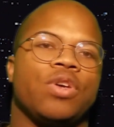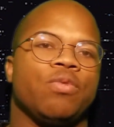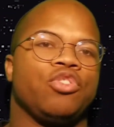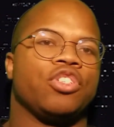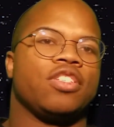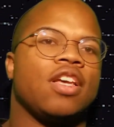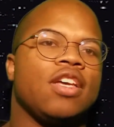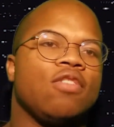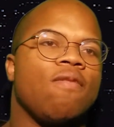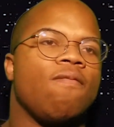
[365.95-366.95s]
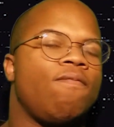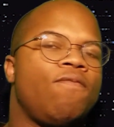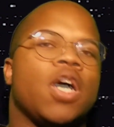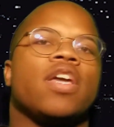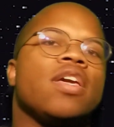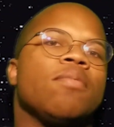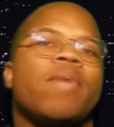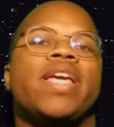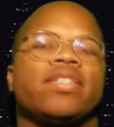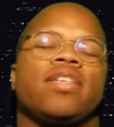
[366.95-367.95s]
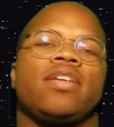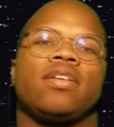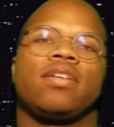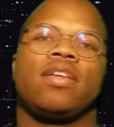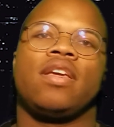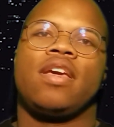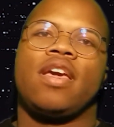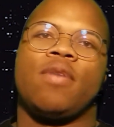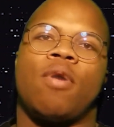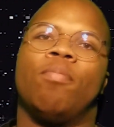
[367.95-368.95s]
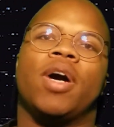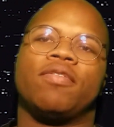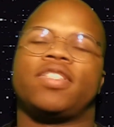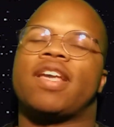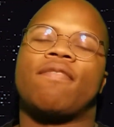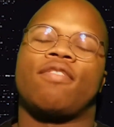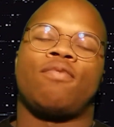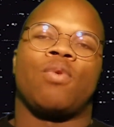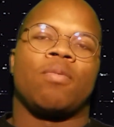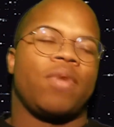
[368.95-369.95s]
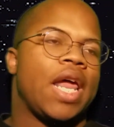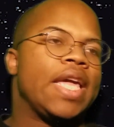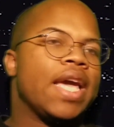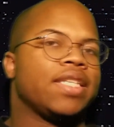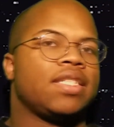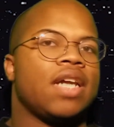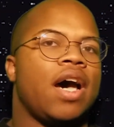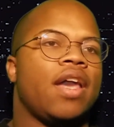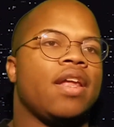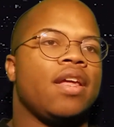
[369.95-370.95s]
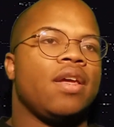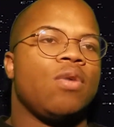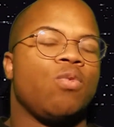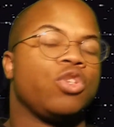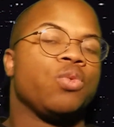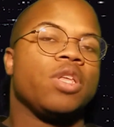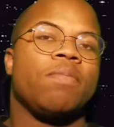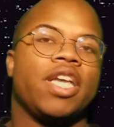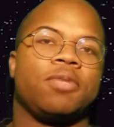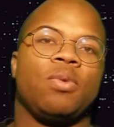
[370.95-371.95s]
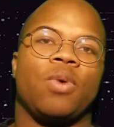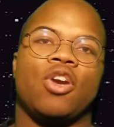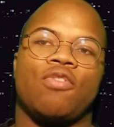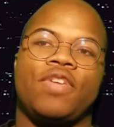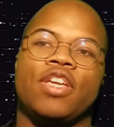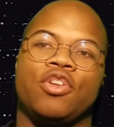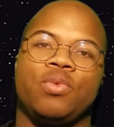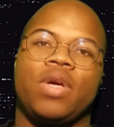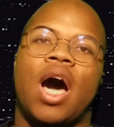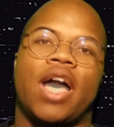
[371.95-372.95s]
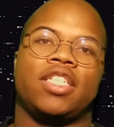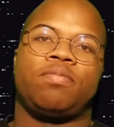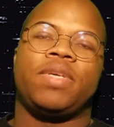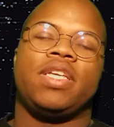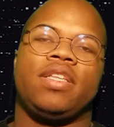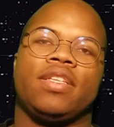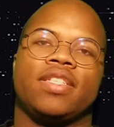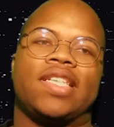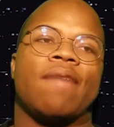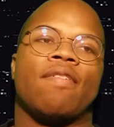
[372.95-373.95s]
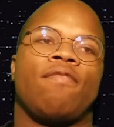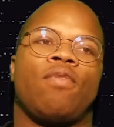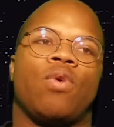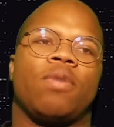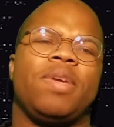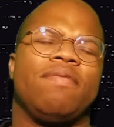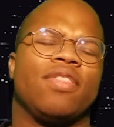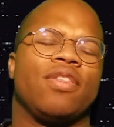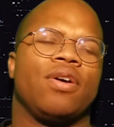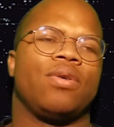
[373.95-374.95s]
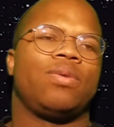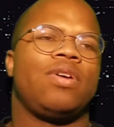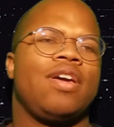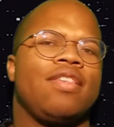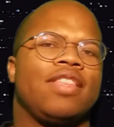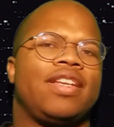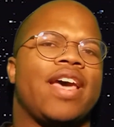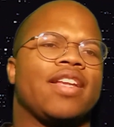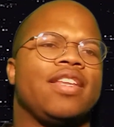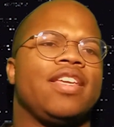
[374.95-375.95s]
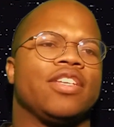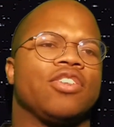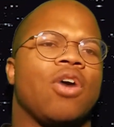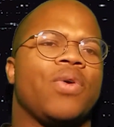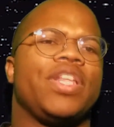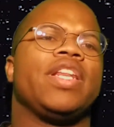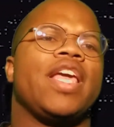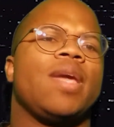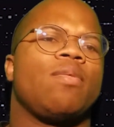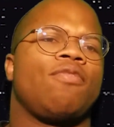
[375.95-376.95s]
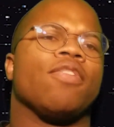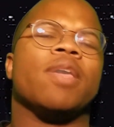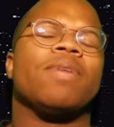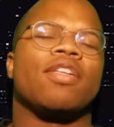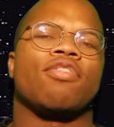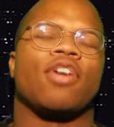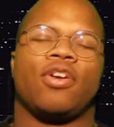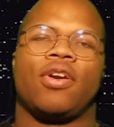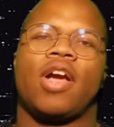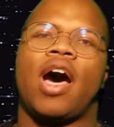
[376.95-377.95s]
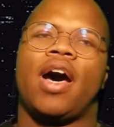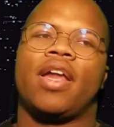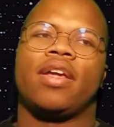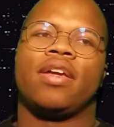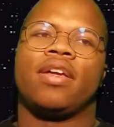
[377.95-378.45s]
It was just fucking amazing, above seventh form, but I guess not. Which really makes me wonder if he can do Godspeed seventh form, even though the technique is already named Flaming Thunder God.